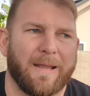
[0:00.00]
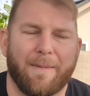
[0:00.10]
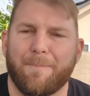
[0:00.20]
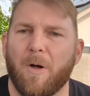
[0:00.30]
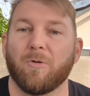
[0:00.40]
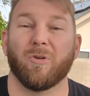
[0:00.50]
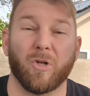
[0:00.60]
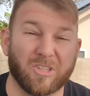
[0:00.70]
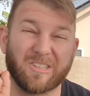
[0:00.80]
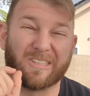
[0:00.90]
That ball
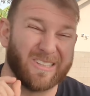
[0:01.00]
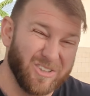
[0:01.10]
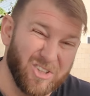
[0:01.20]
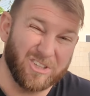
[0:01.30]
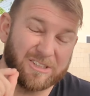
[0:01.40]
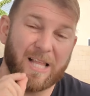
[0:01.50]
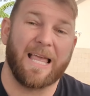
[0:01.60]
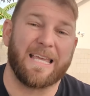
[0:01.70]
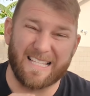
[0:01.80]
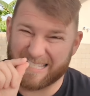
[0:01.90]
looks looks
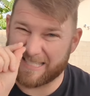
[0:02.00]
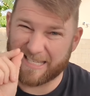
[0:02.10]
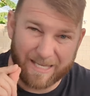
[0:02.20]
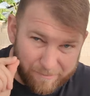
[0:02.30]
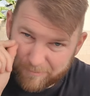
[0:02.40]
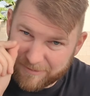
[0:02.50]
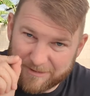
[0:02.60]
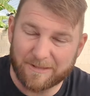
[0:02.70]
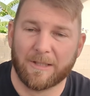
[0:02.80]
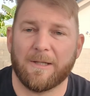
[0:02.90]
like it skims